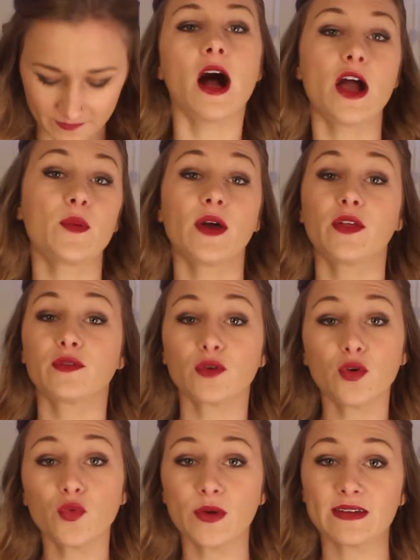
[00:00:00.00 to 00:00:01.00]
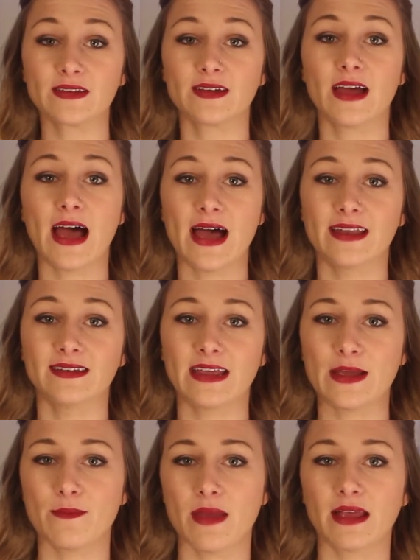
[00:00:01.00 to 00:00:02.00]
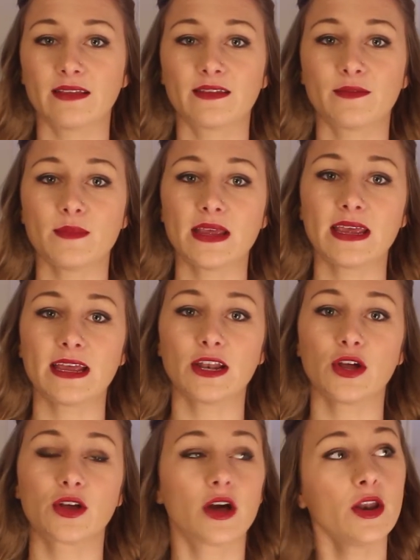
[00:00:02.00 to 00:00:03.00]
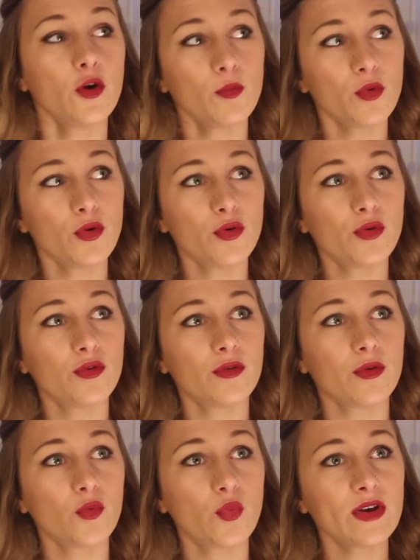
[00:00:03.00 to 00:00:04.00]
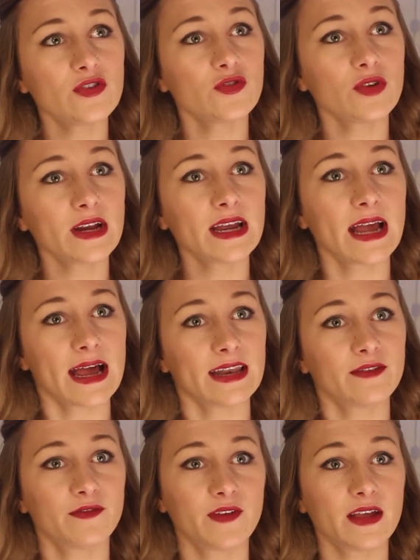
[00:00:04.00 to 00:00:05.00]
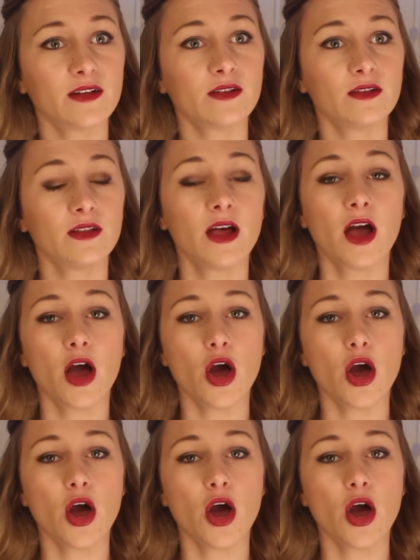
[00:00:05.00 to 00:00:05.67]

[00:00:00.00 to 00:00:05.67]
I wear those all winter and it makes me look a lot more wintry and feel